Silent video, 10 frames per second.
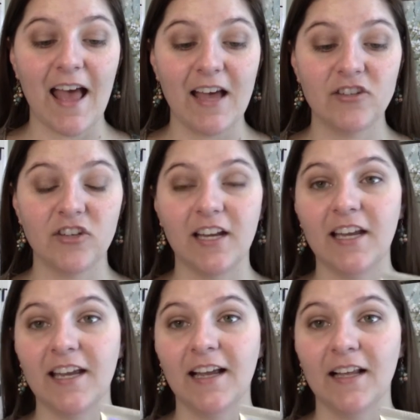
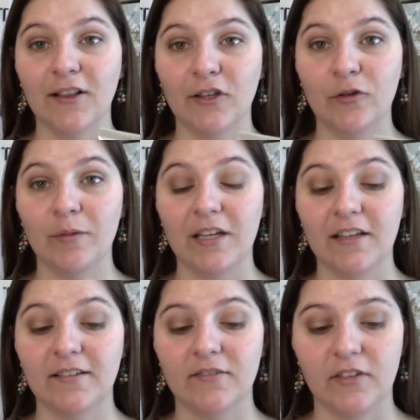hydrating,
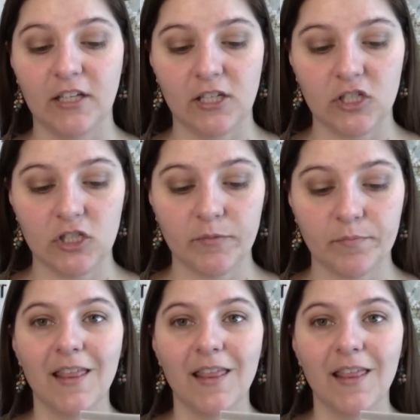luminous finish.